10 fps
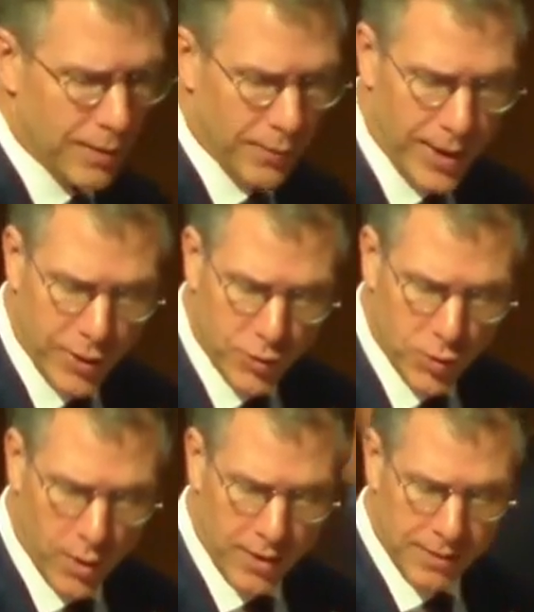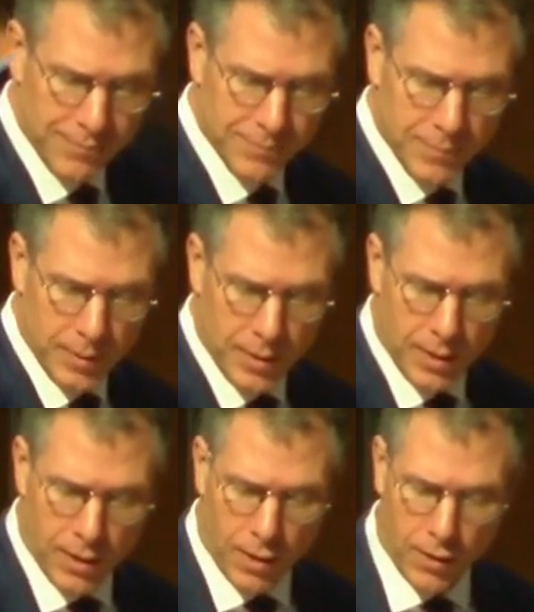Thank you, Jordan.
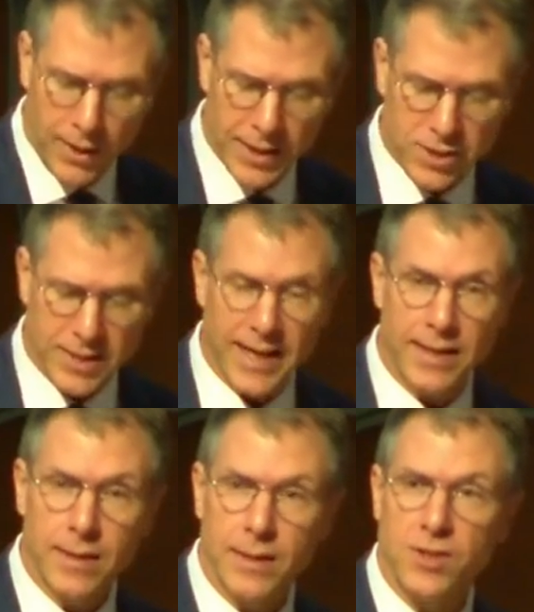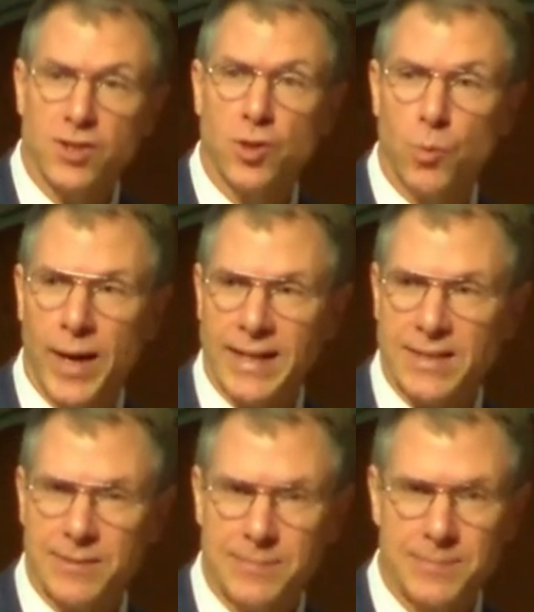Our next state is Kuwait.